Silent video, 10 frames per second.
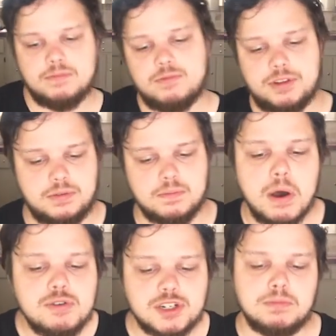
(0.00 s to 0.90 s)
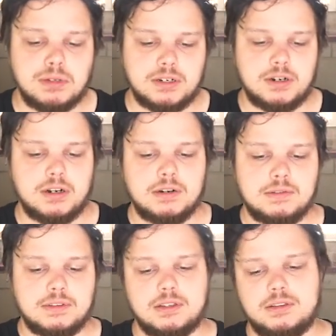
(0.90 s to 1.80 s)
with motion blur,
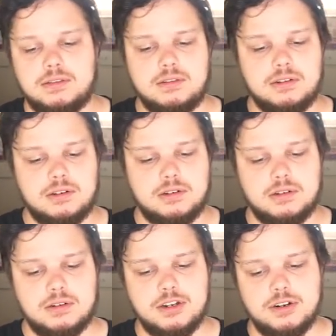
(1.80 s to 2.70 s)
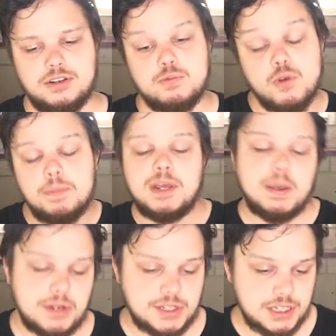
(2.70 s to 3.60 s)
you would be
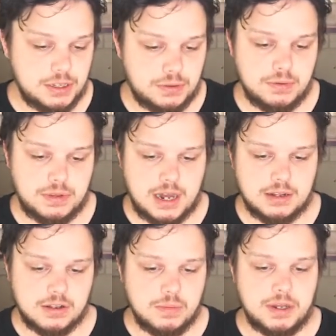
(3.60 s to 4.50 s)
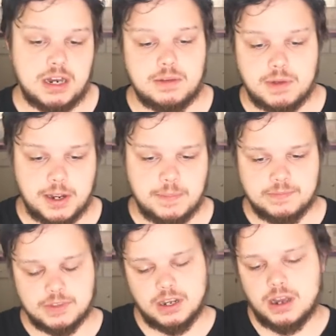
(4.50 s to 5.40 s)
able to see through that a little bit anyway.
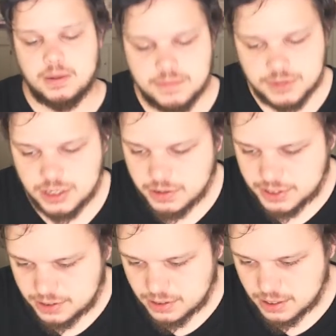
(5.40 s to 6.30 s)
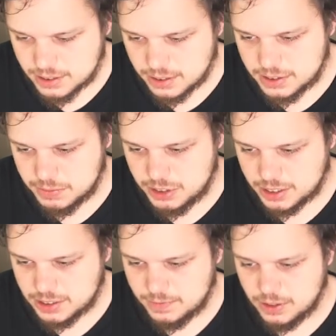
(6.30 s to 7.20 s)
So it's all
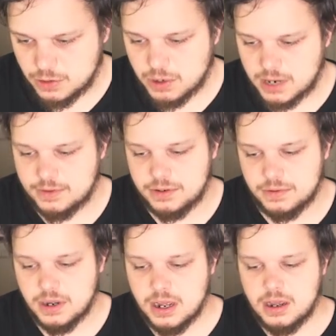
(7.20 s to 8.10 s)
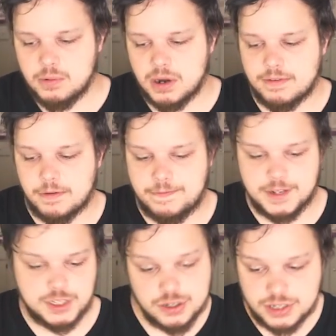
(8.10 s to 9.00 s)
subjective, whatever
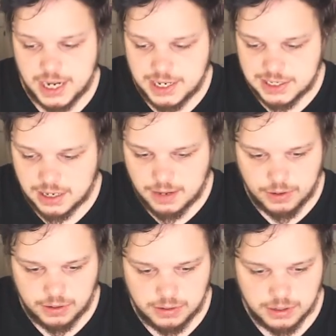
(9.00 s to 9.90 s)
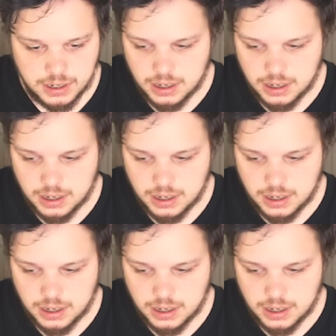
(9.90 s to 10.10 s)
fits your taste level.